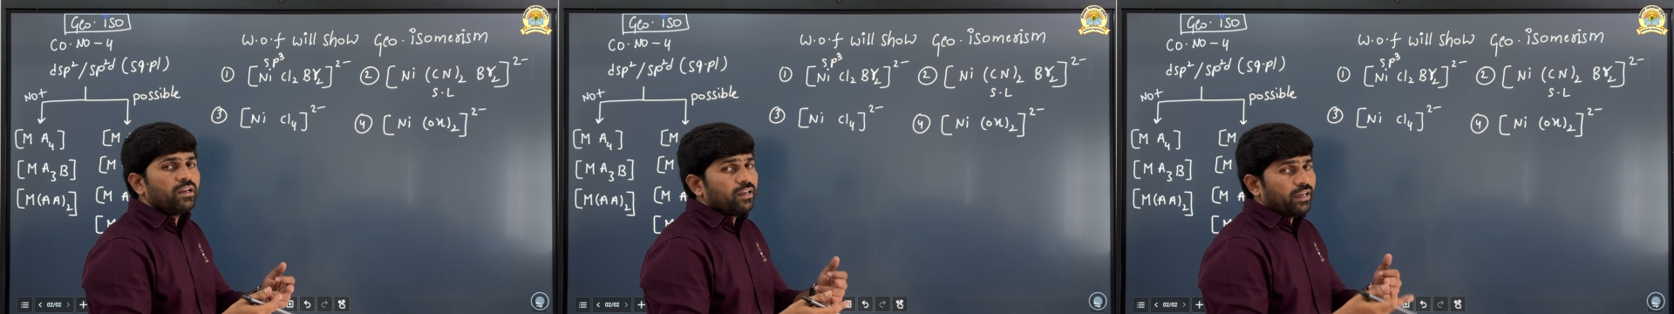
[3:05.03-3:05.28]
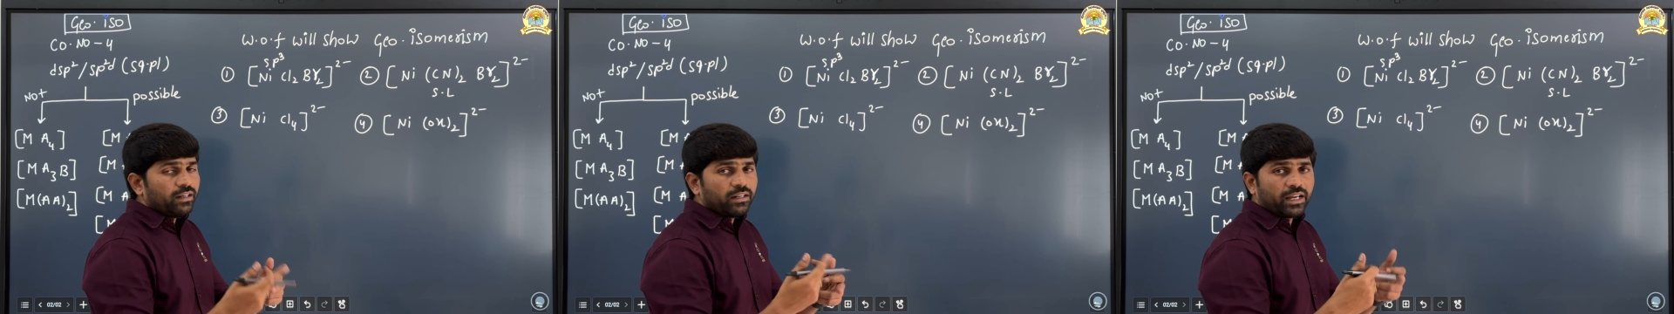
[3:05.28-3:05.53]

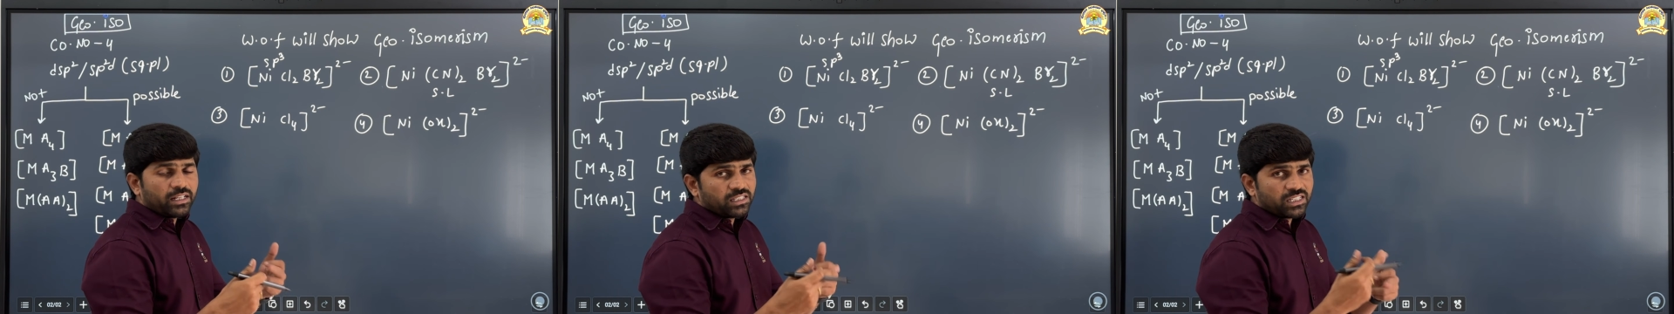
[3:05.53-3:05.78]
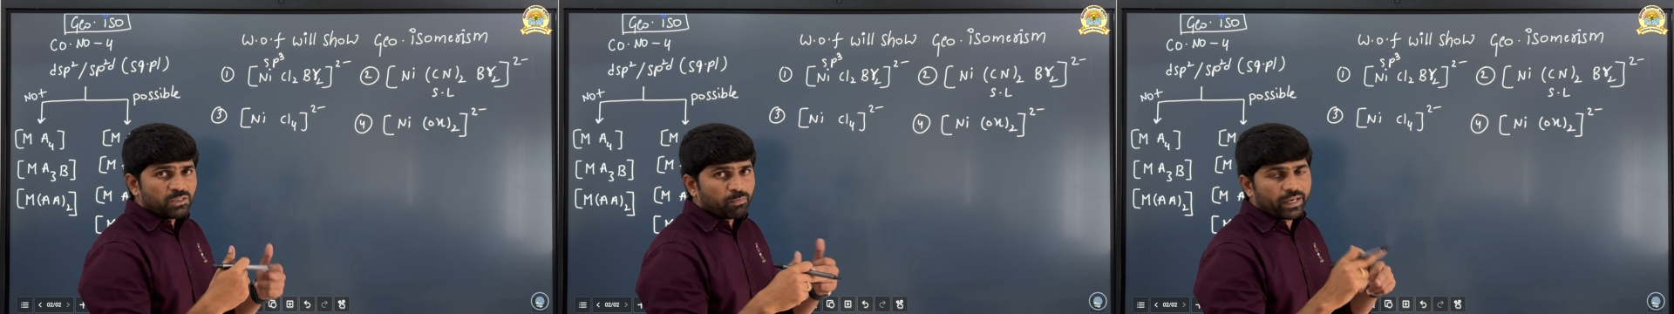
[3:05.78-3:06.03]

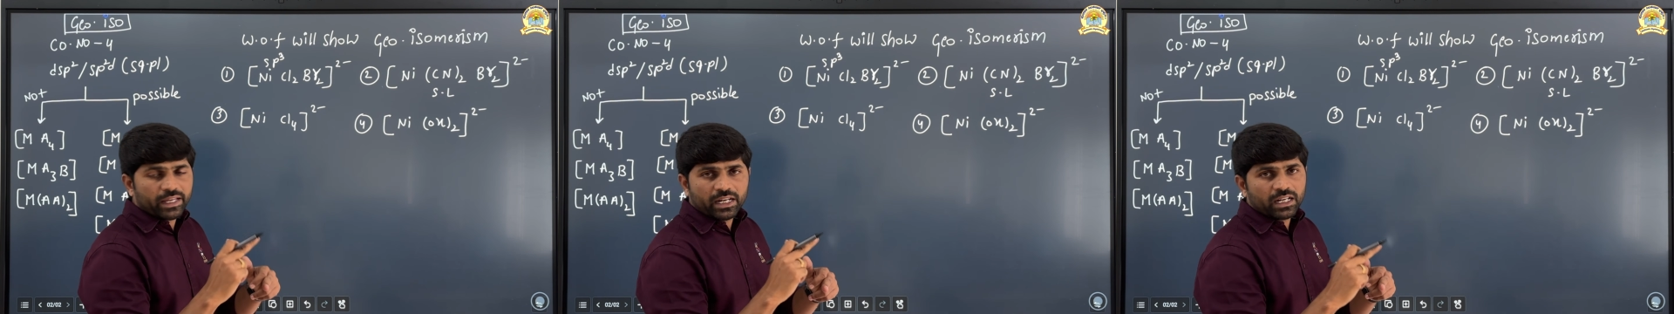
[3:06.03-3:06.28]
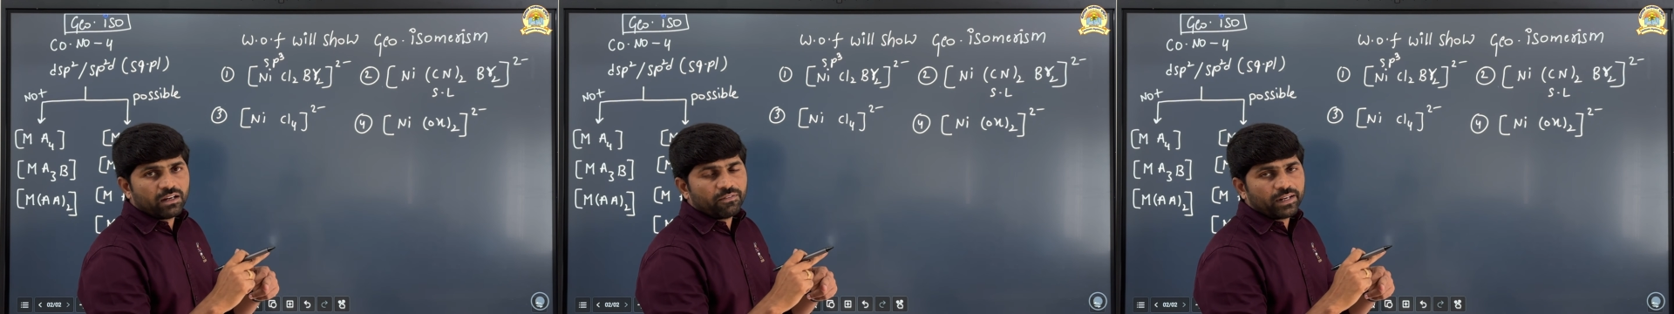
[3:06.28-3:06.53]
enhances
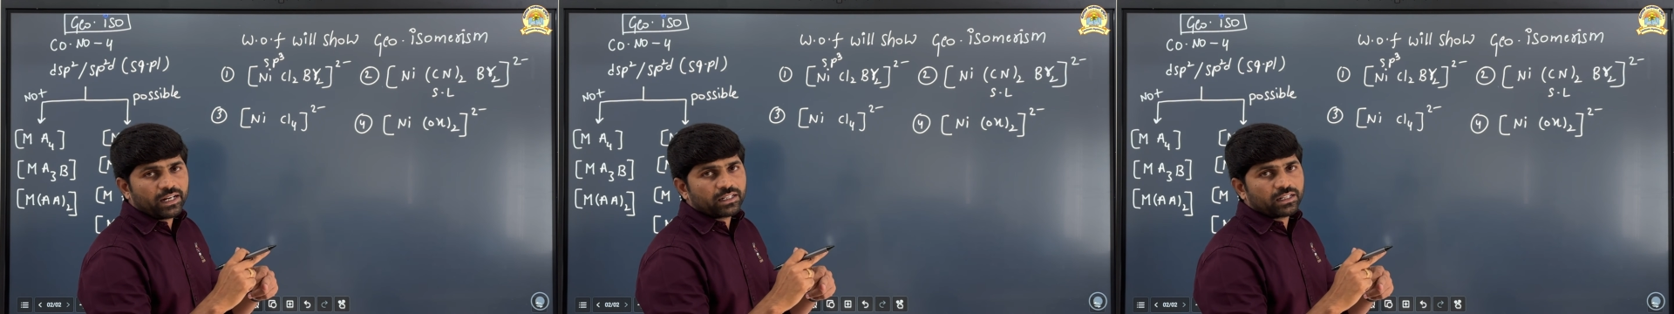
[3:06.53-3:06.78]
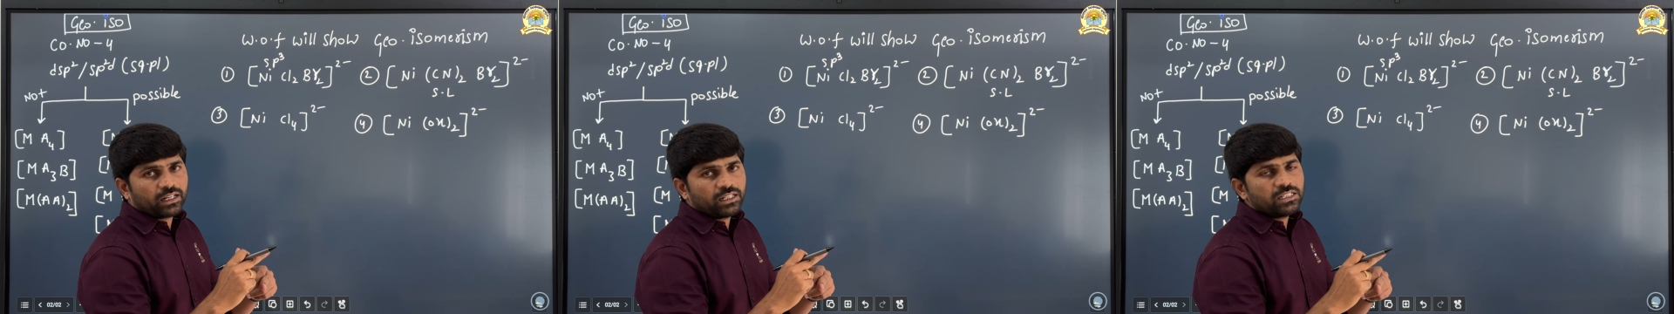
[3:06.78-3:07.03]
pairing of
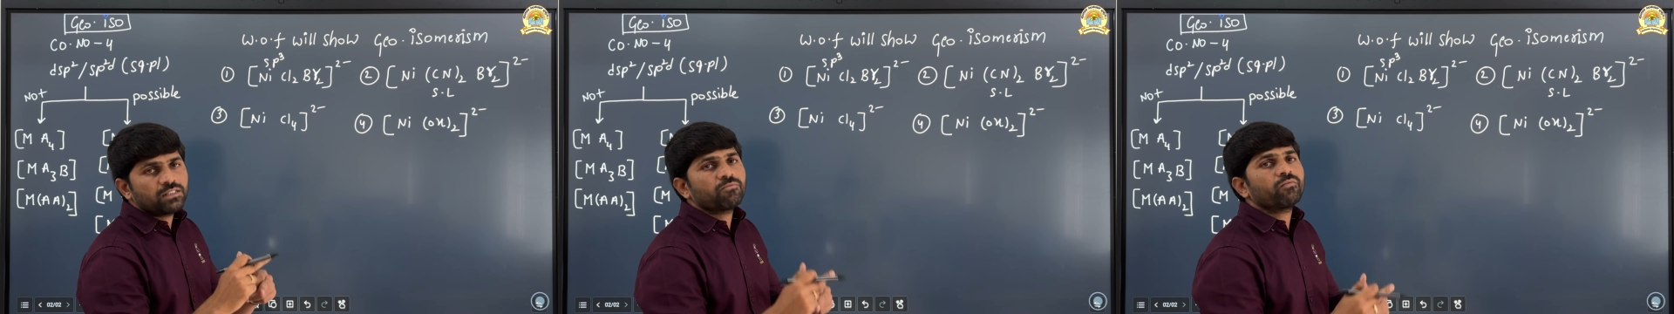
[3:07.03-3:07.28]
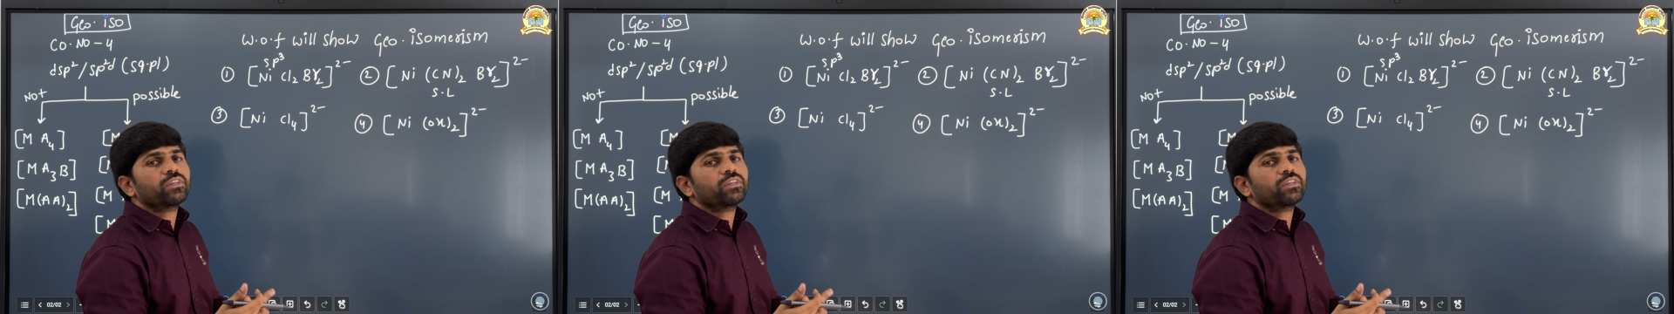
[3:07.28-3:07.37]
electrons.